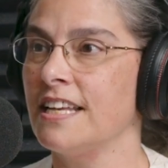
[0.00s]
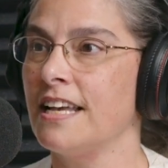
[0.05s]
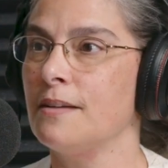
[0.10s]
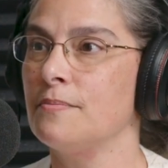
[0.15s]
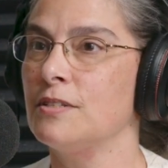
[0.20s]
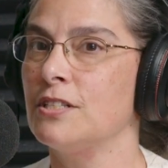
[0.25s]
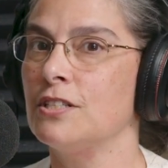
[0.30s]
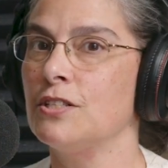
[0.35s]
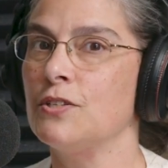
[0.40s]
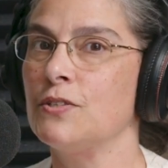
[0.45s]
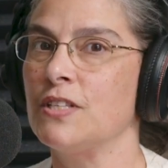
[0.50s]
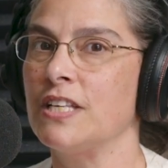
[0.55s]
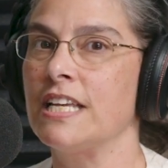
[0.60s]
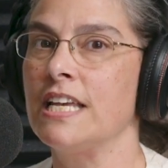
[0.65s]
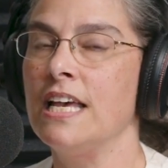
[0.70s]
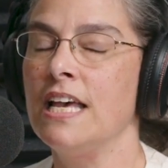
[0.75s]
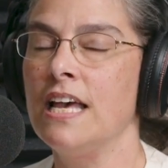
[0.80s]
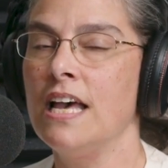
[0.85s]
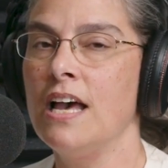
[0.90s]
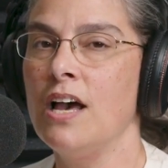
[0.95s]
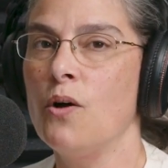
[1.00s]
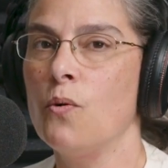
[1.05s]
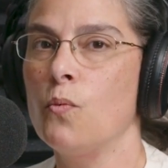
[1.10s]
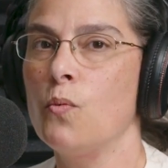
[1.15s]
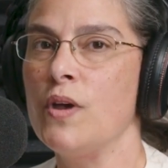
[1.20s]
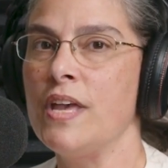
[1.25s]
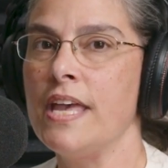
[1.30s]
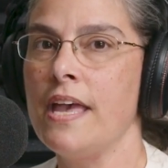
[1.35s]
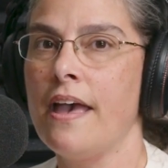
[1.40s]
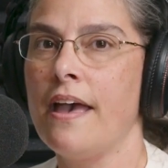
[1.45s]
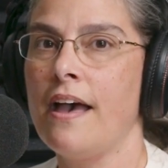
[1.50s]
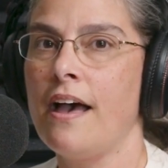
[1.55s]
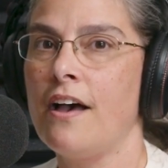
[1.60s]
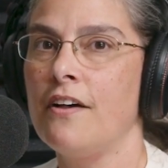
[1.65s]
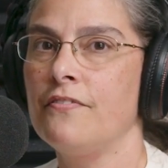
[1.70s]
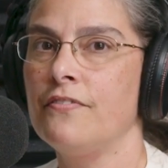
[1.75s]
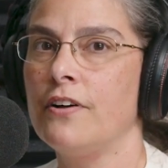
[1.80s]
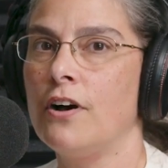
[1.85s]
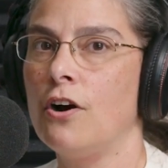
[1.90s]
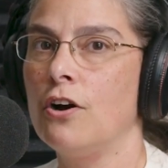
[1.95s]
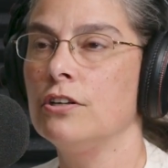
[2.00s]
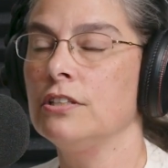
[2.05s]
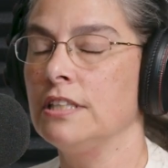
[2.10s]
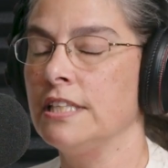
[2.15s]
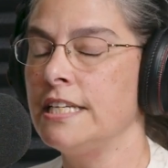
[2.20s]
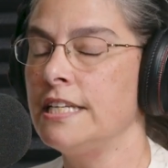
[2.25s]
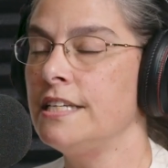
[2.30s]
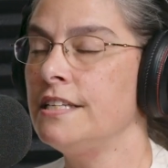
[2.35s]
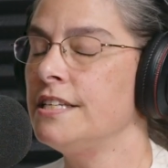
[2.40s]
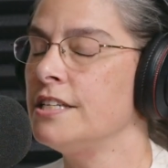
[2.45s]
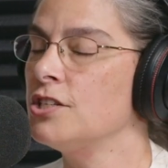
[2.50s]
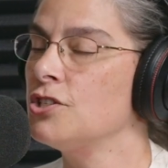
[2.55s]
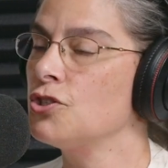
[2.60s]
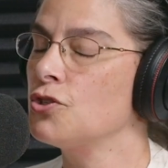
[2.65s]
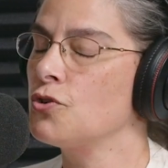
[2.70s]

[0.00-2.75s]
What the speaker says: Absolutely. We have, our lead is